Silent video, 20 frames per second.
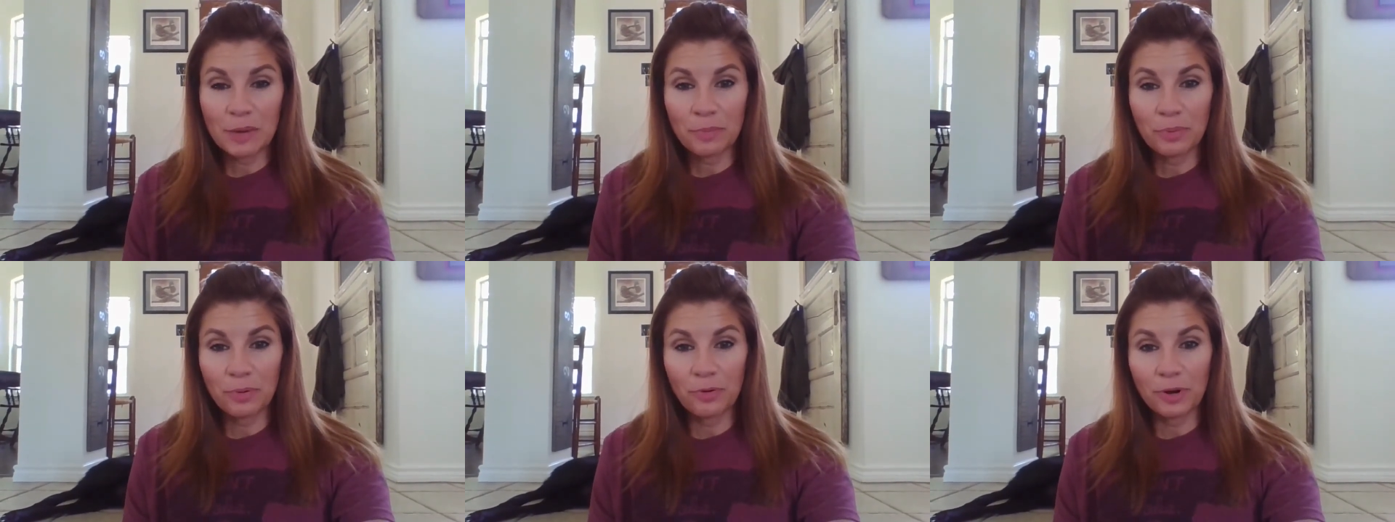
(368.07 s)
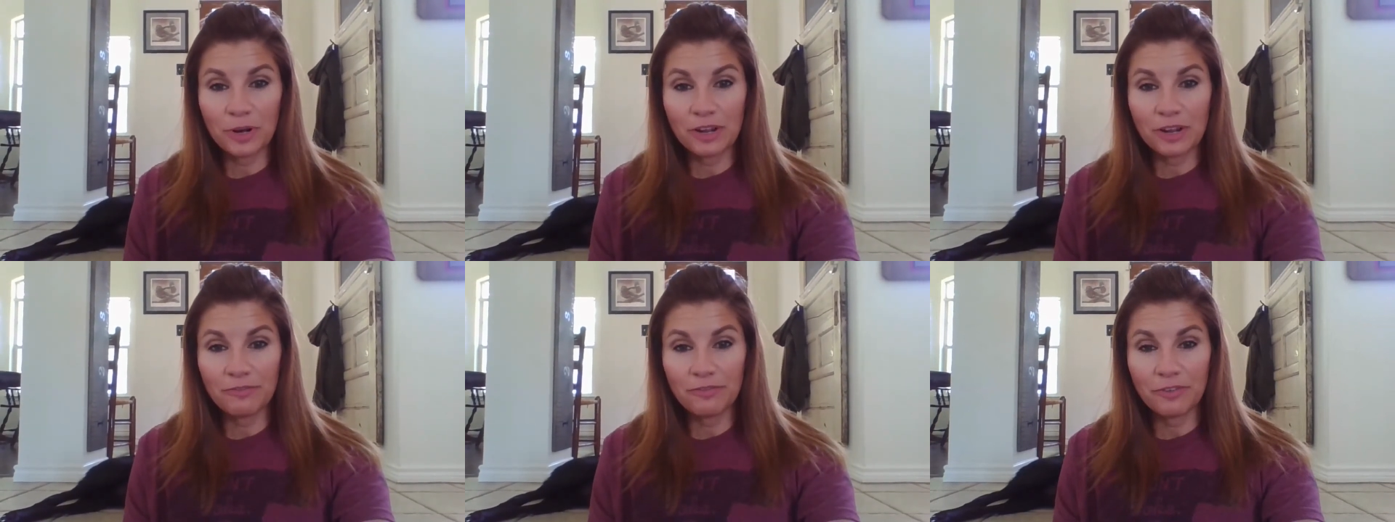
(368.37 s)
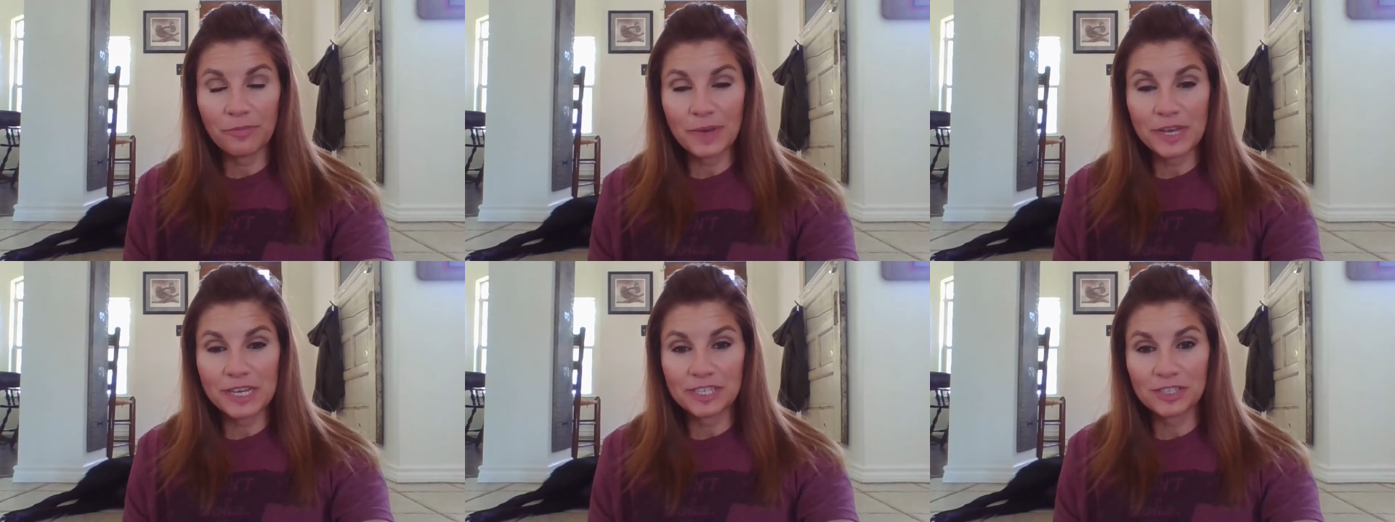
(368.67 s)
important
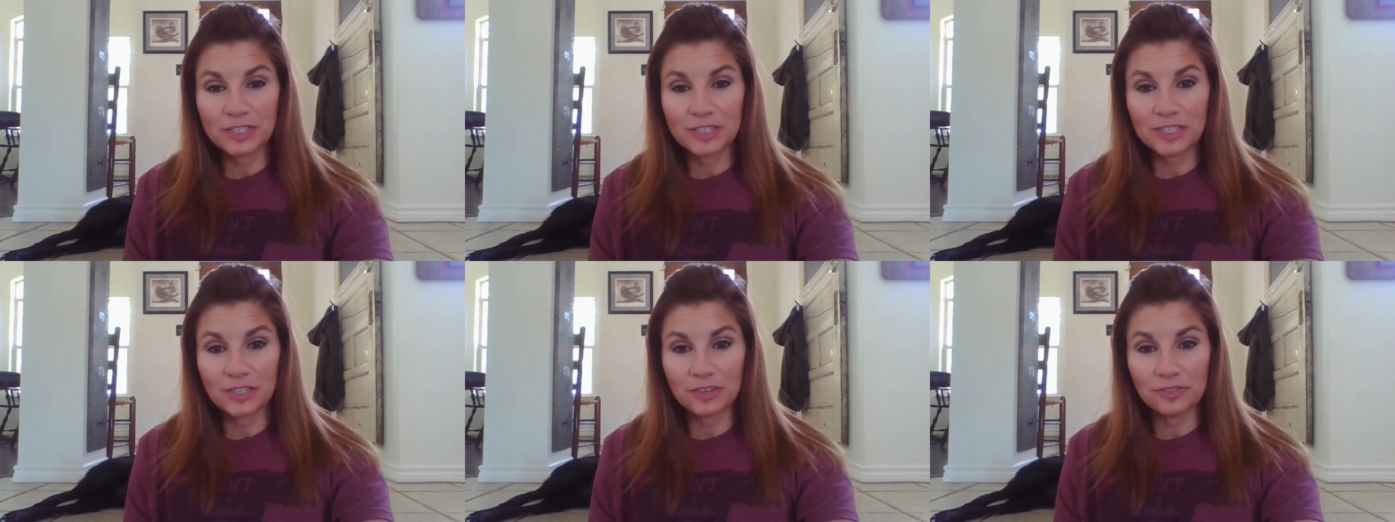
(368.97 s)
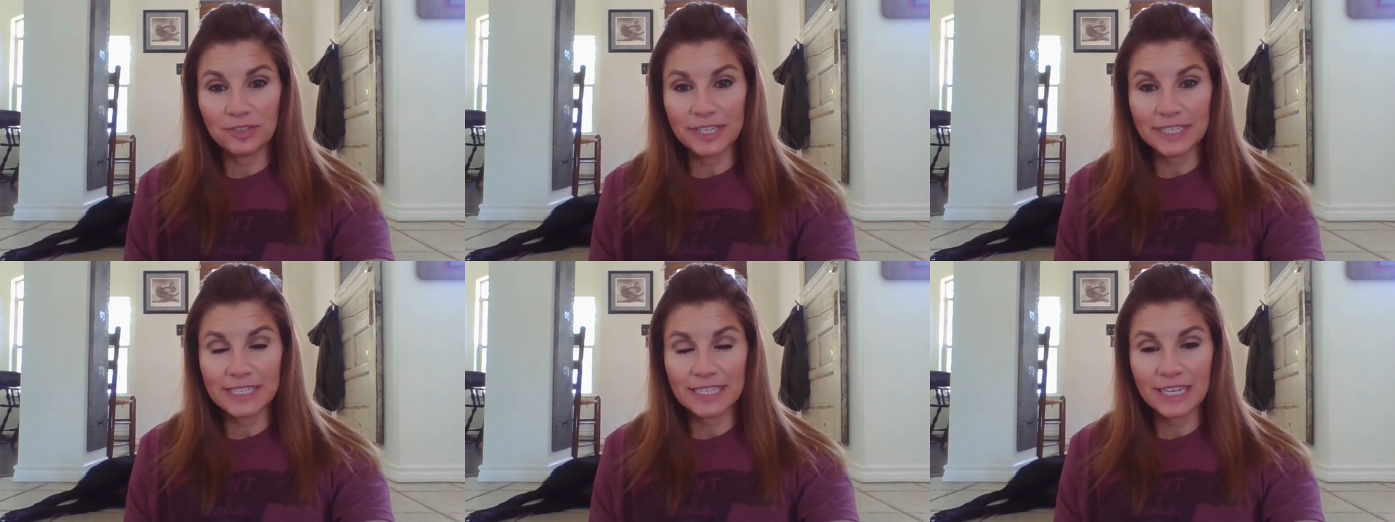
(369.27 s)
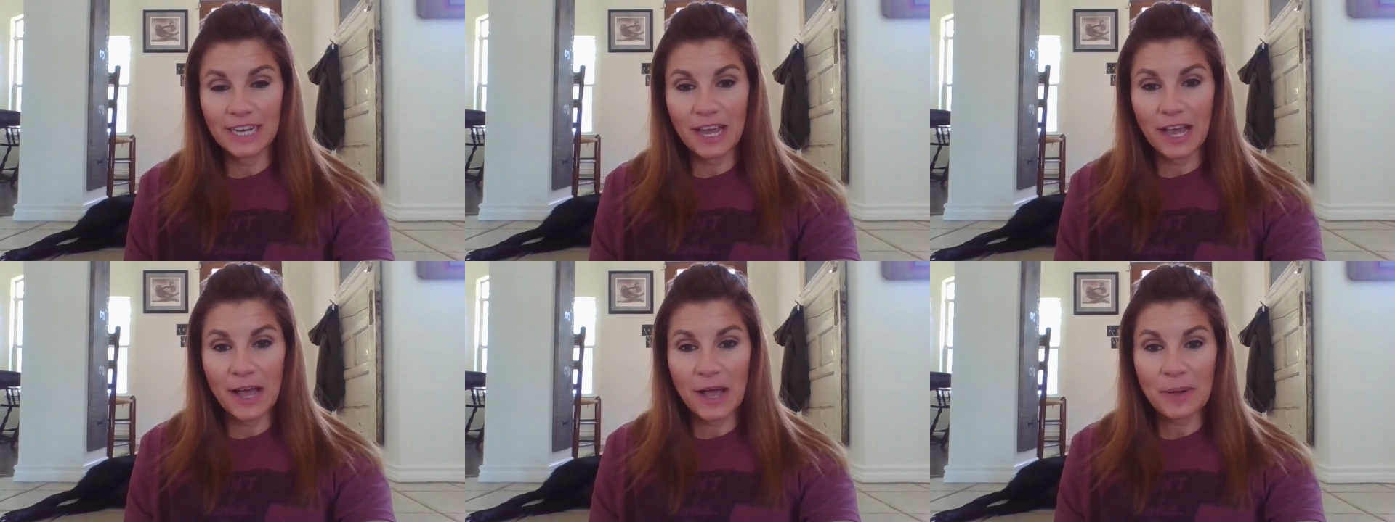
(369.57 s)
information, so
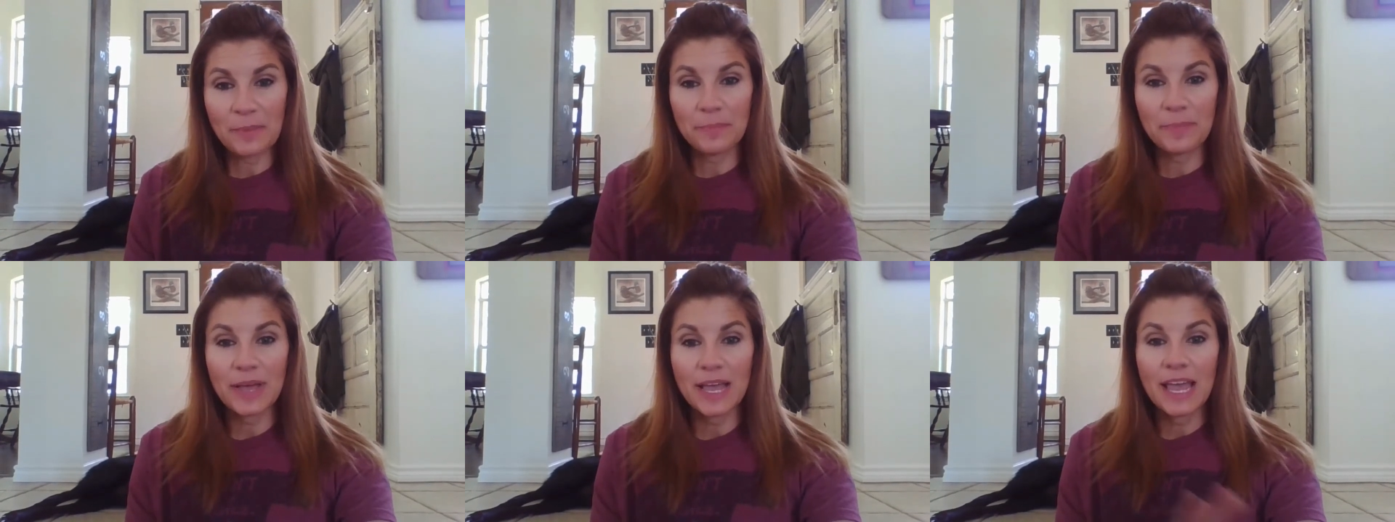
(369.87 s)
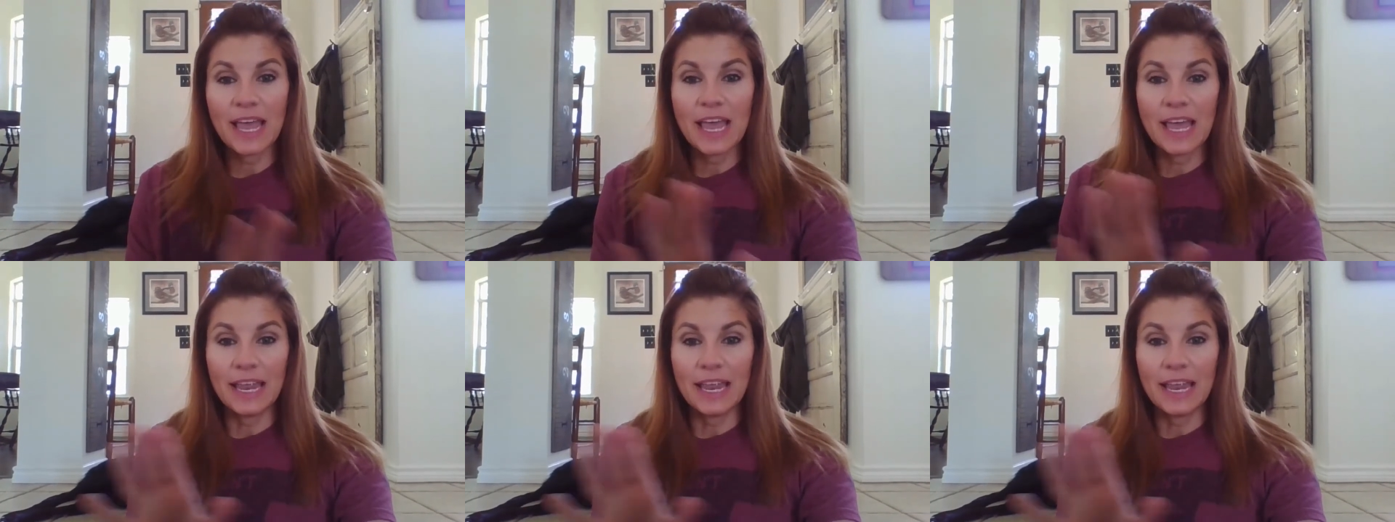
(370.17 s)
listen up.